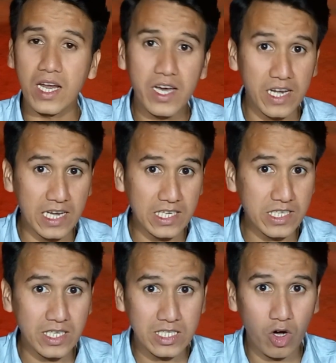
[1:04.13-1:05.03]
a
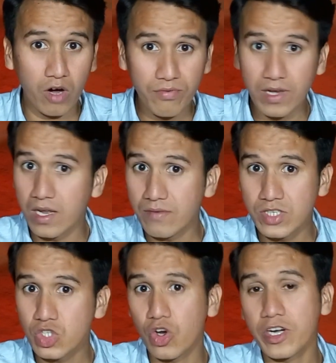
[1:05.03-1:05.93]
relation of love
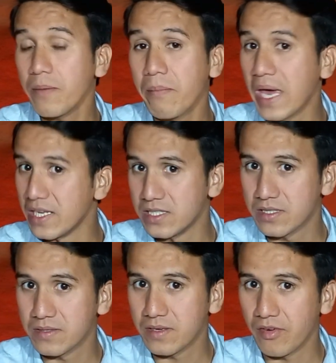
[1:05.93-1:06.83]
is not a marriage,
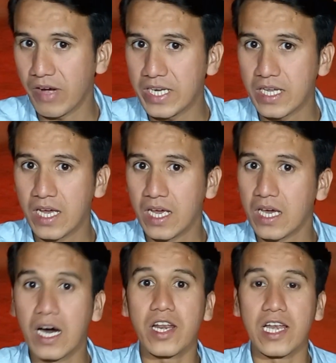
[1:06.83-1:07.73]
right?
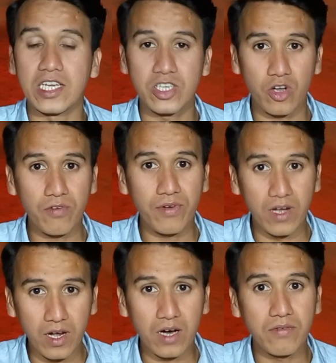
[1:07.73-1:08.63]
A relation of
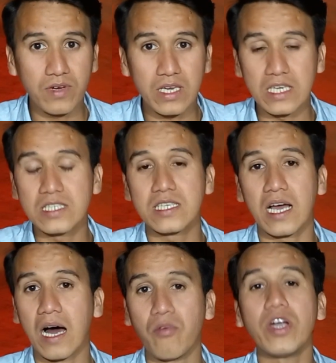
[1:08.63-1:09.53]
love is
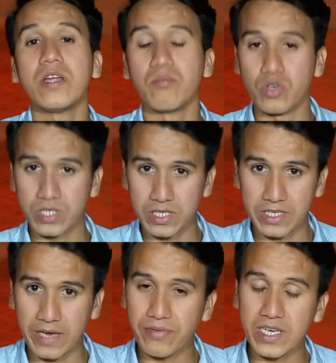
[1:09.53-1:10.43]
our emotion.
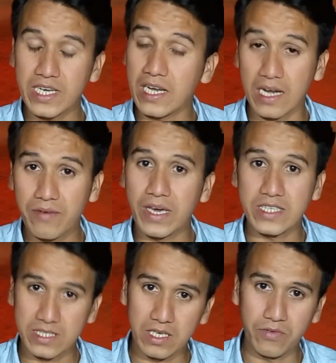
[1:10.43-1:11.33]
Definitely love,
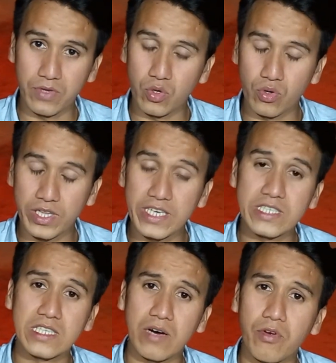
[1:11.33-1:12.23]
as we know that
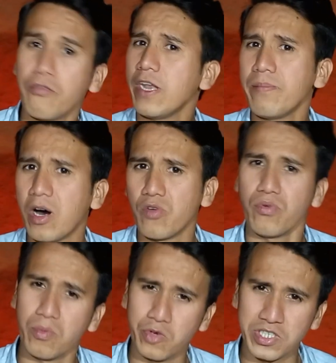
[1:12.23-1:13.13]
it's our very
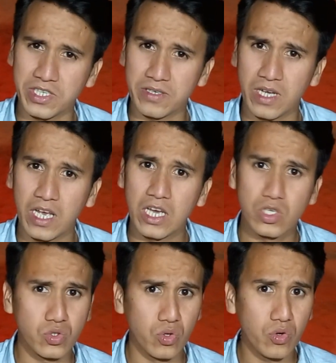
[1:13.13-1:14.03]
powerful emotion.
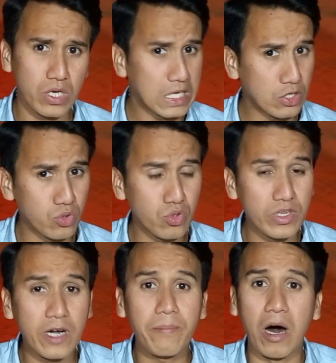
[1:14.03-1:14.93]
So due to
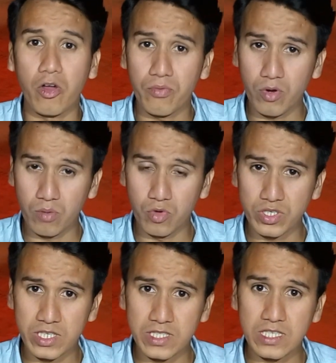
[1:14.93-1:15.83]
that powerful
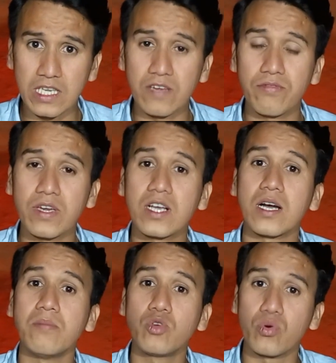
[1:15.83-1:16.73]
emotions, if we
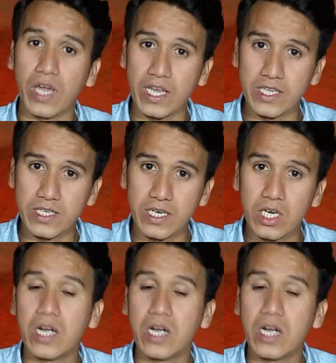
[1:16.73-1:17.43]
come together,